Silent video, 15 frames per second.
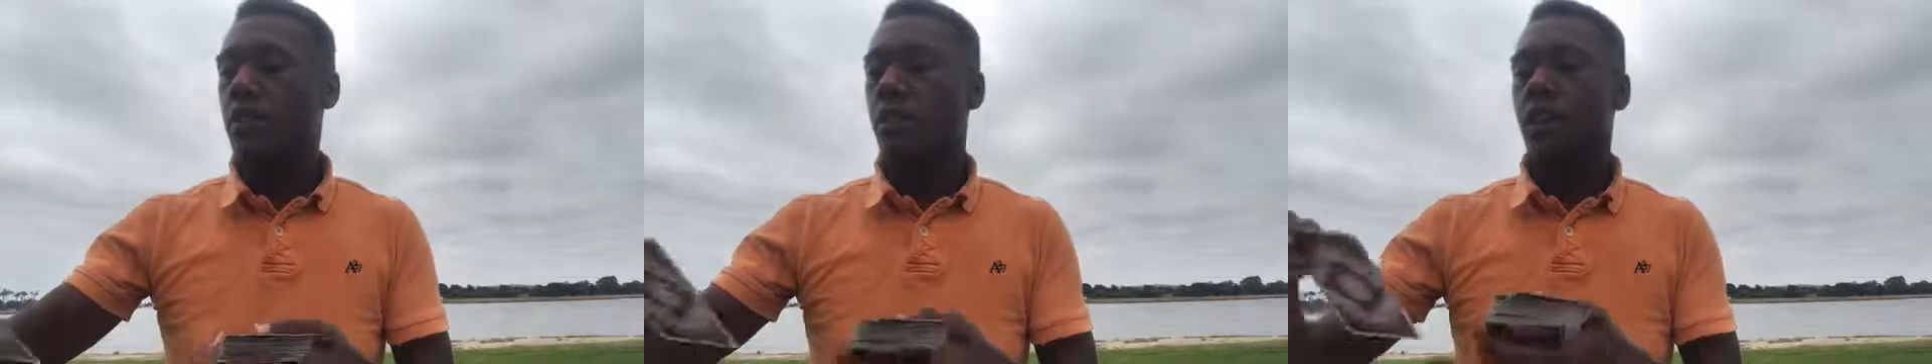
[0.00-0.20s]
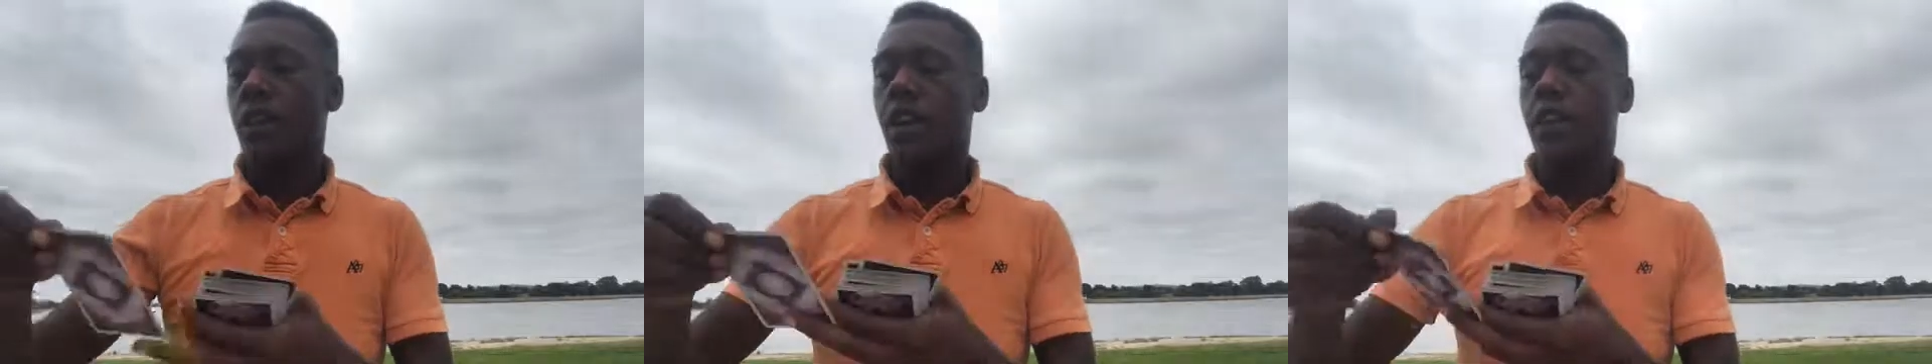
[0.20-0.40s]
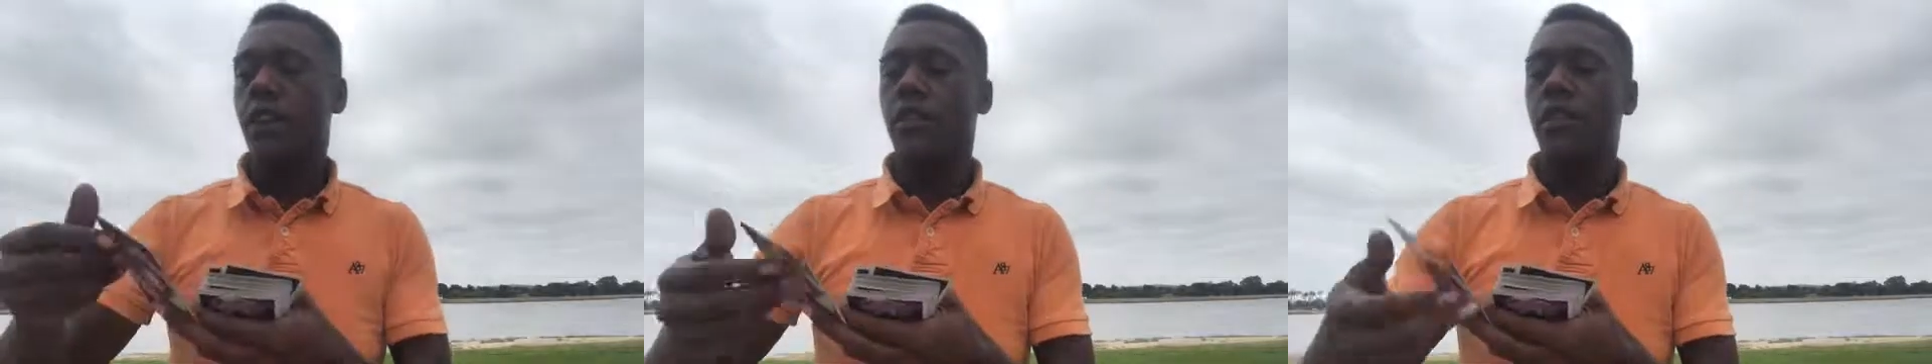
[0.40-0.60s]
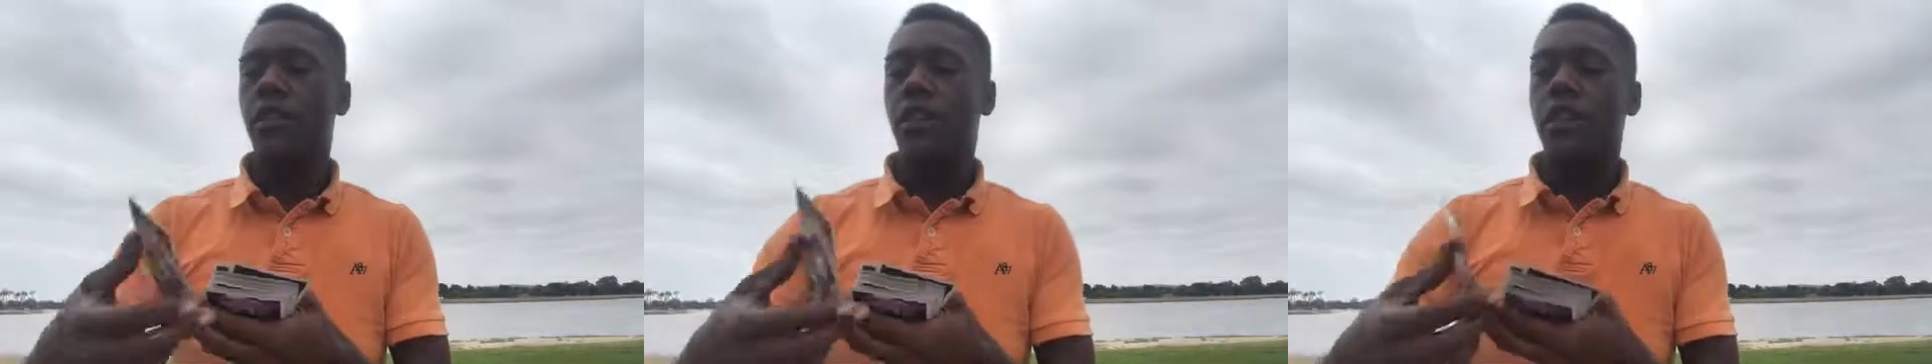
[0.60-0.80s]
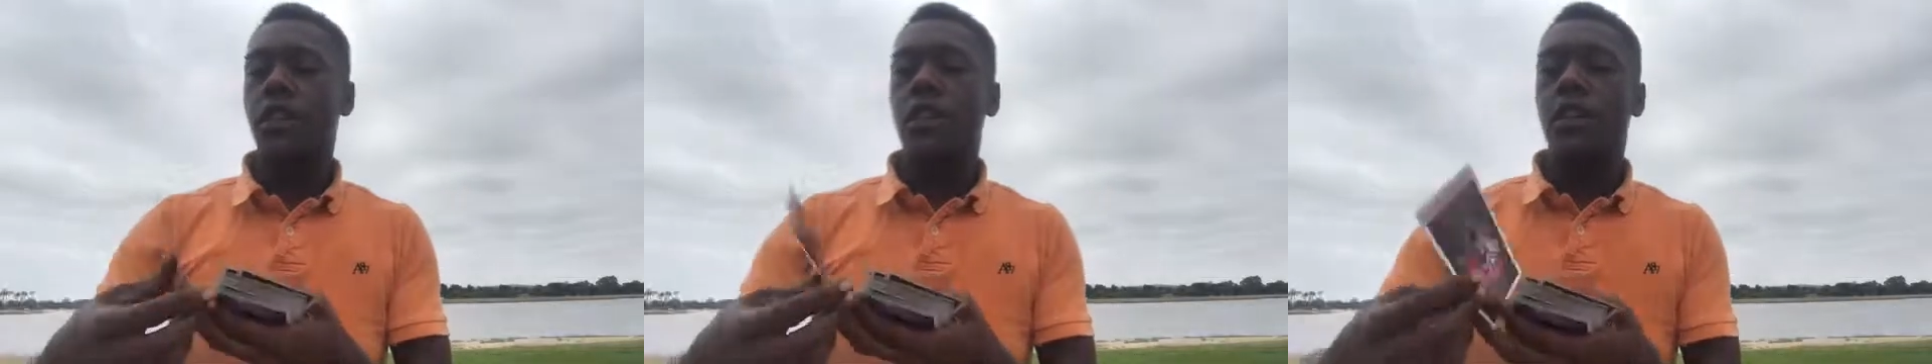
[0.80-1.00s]
so we have
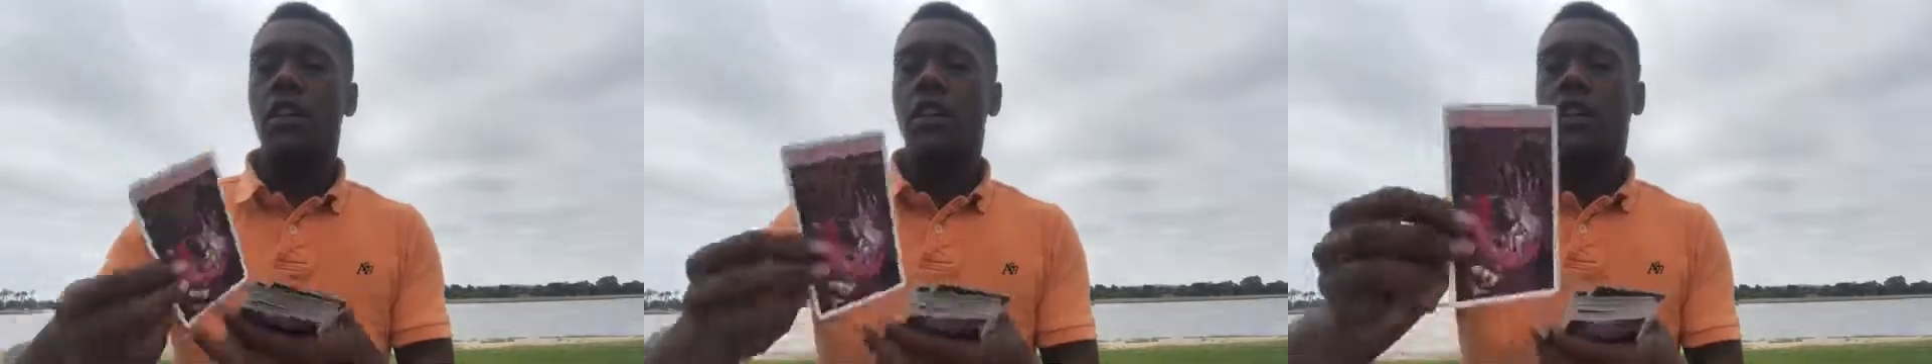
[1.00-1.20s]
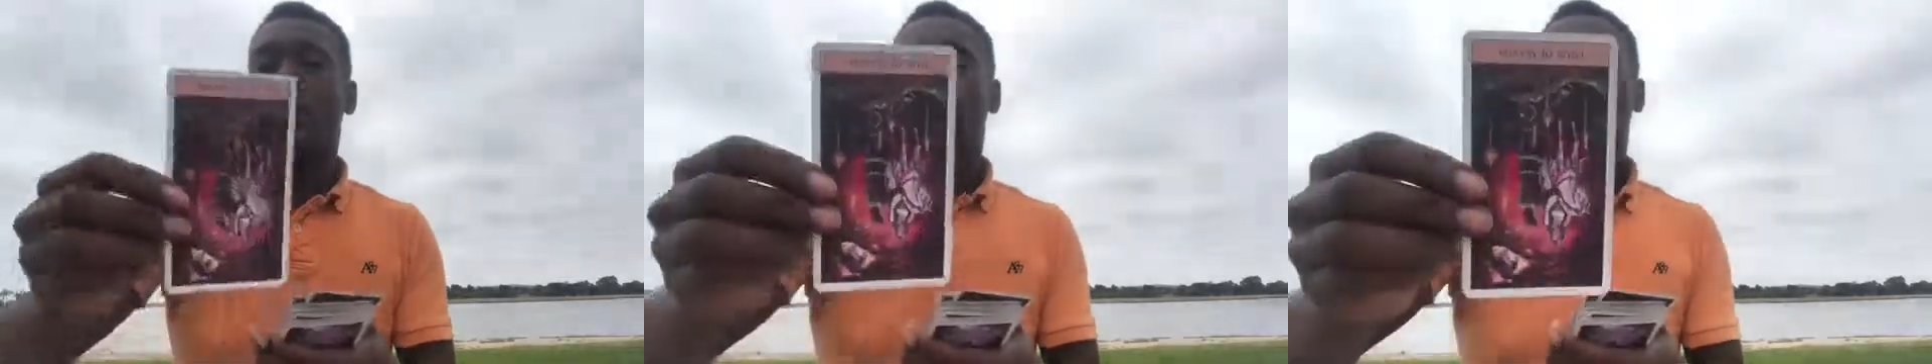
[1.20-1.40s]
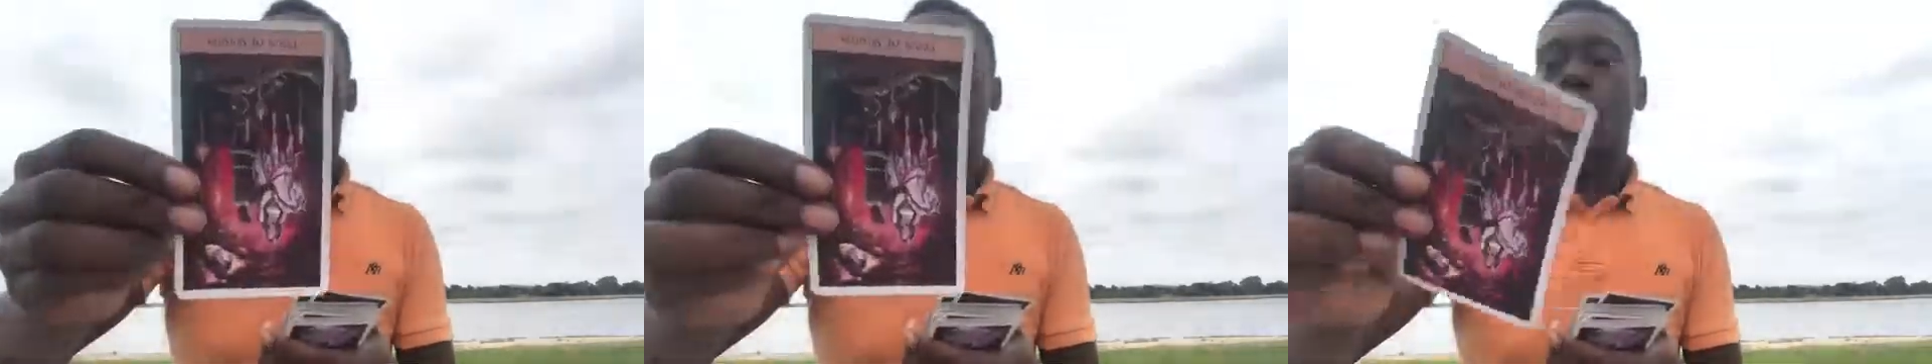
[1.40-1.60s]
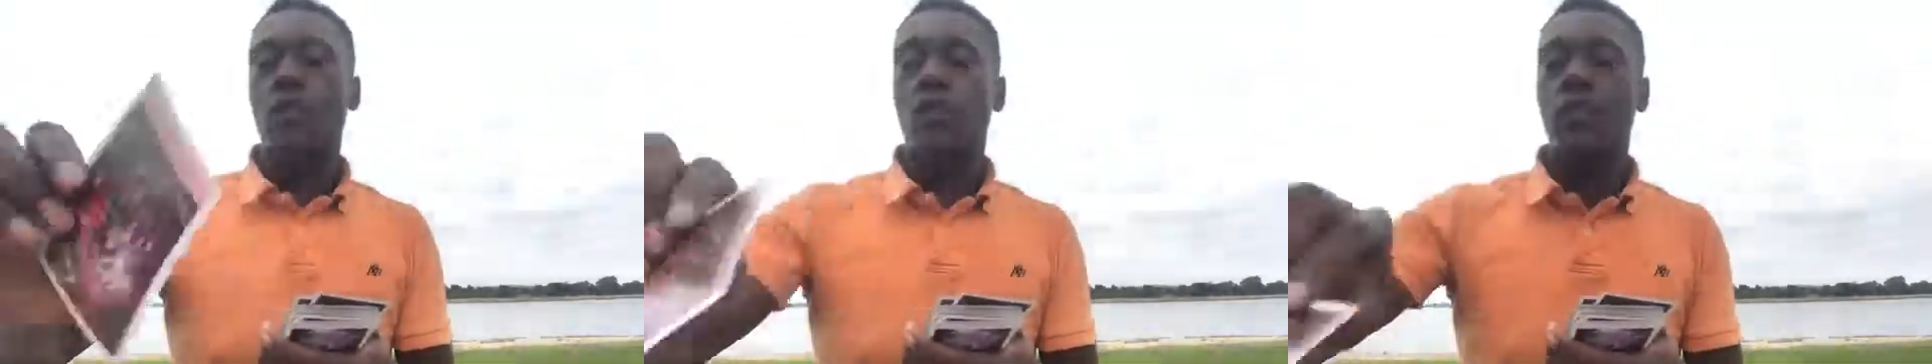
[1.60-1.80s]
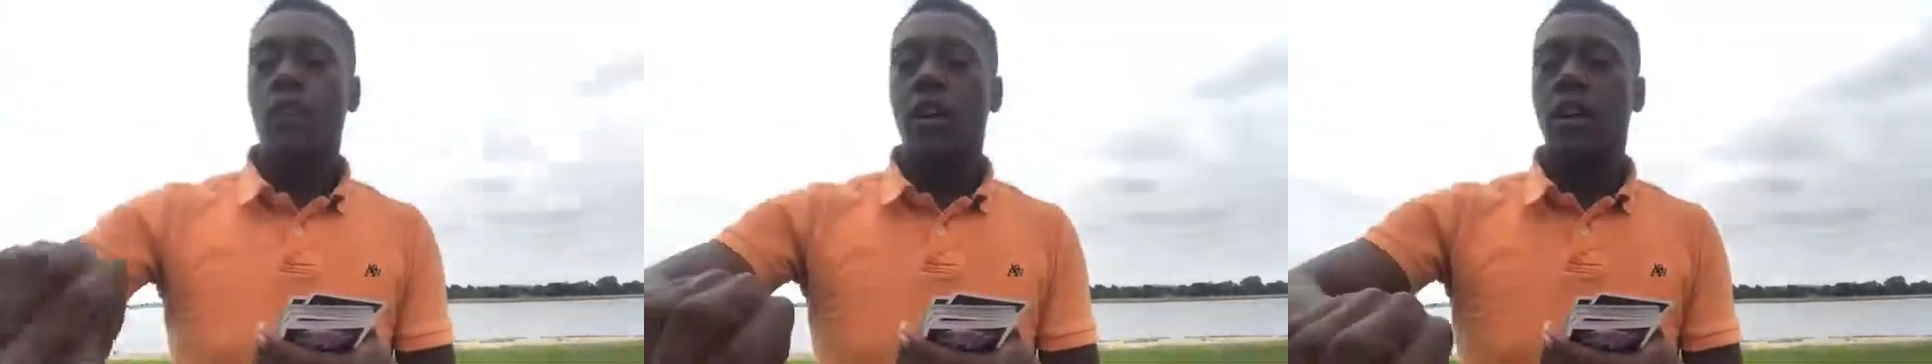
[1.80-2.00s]

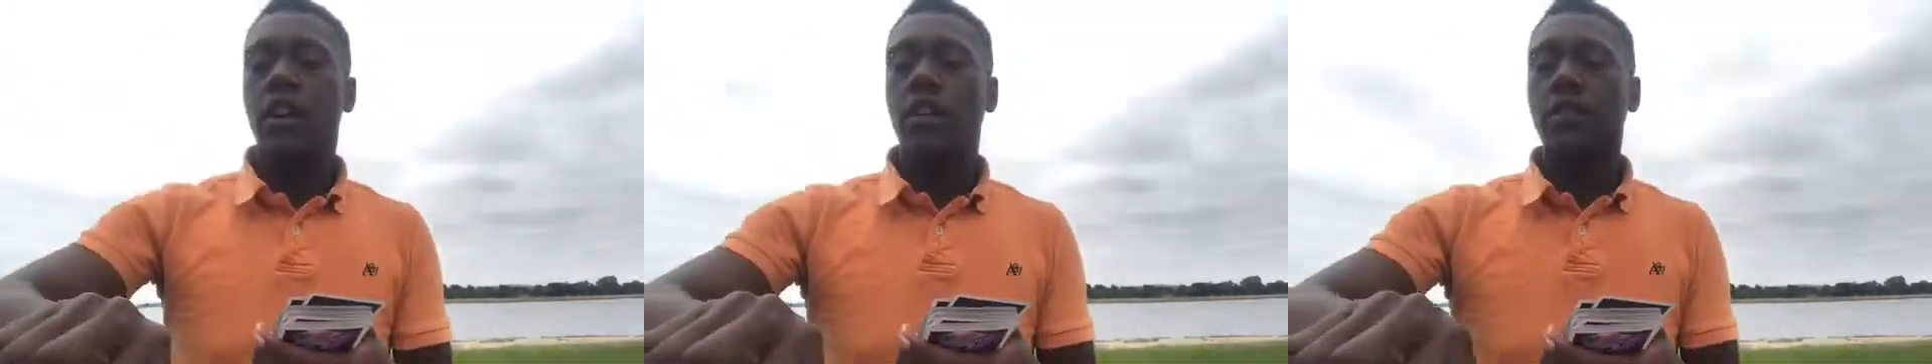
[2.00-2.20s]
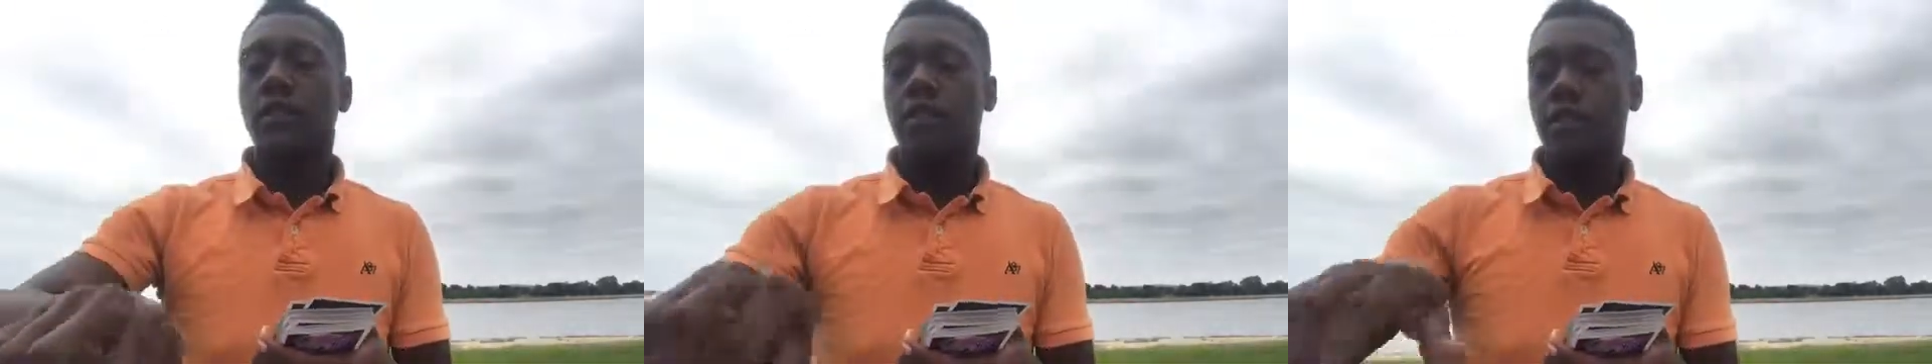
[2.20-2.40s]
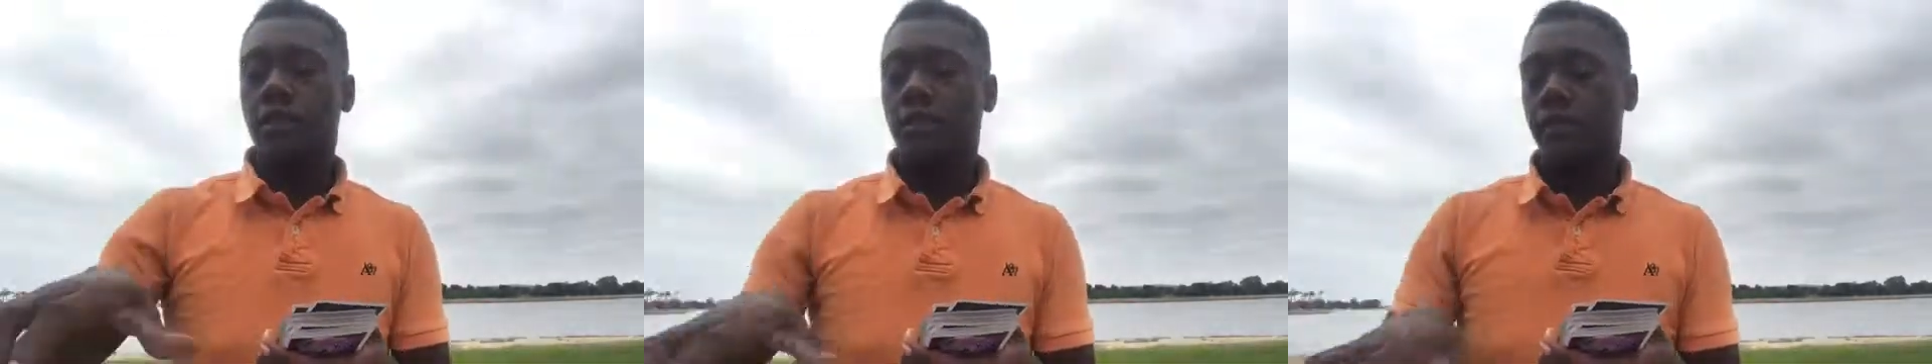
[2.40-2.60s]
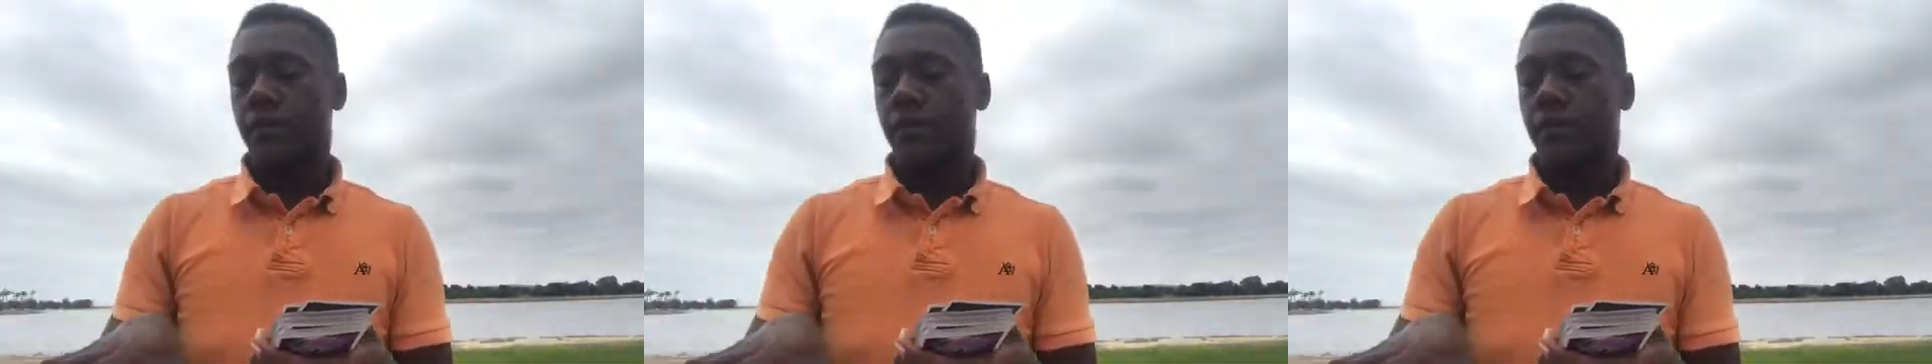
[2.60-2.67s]
4 of Wands